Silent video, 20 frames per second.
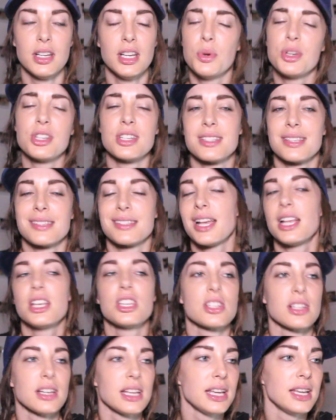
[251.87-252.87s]
which is
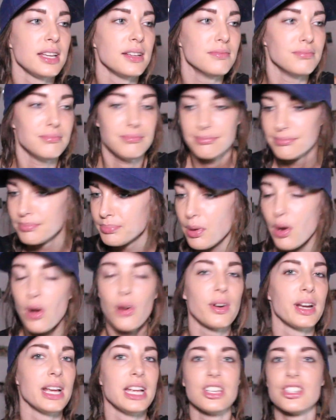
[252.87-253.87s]
essentially
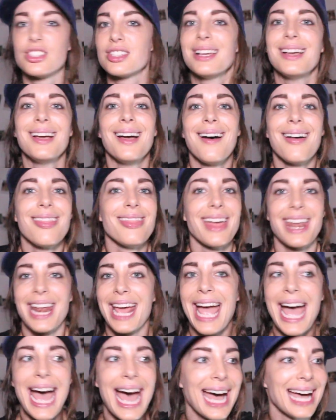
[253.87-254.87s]
porridge that
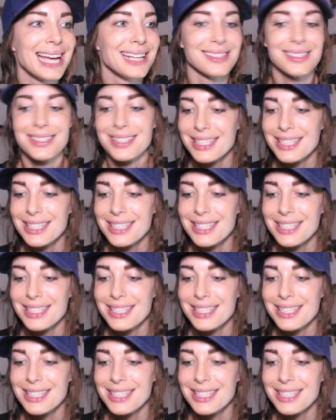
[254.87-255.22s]
I add